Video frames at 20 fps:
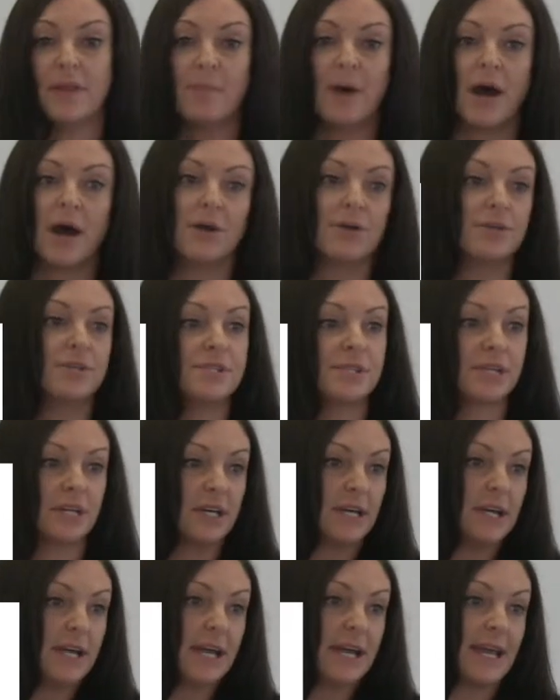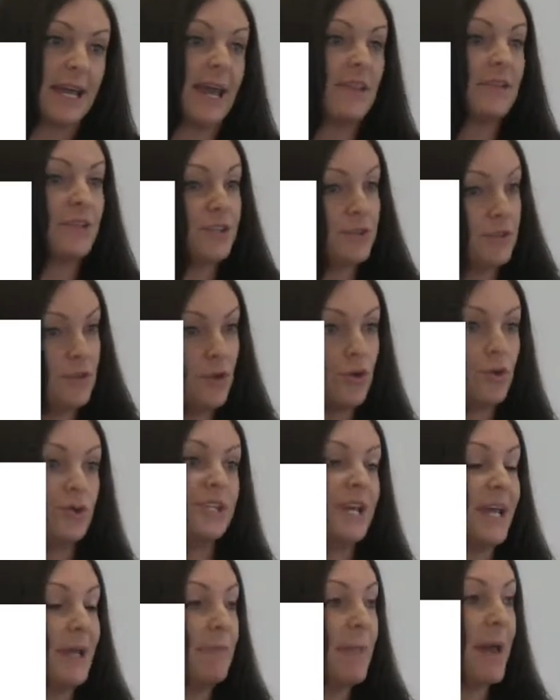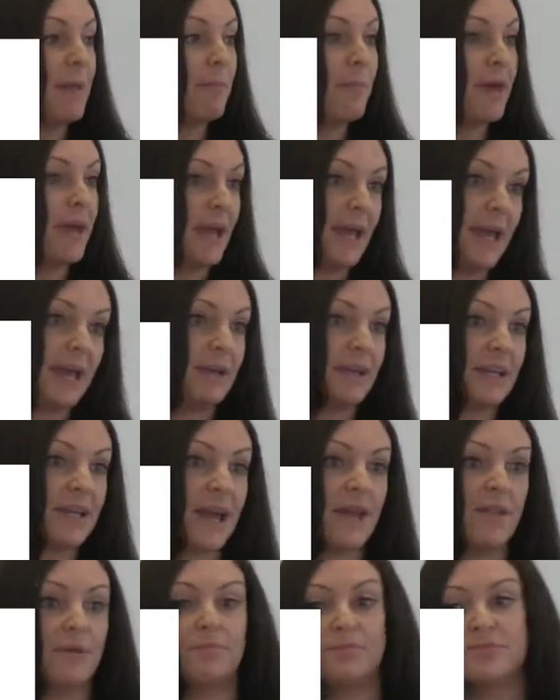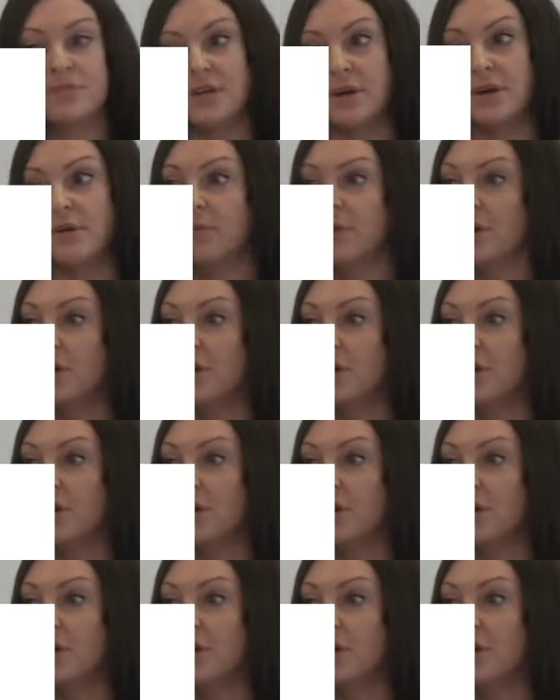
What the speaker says: the post, get the new team member in, get them to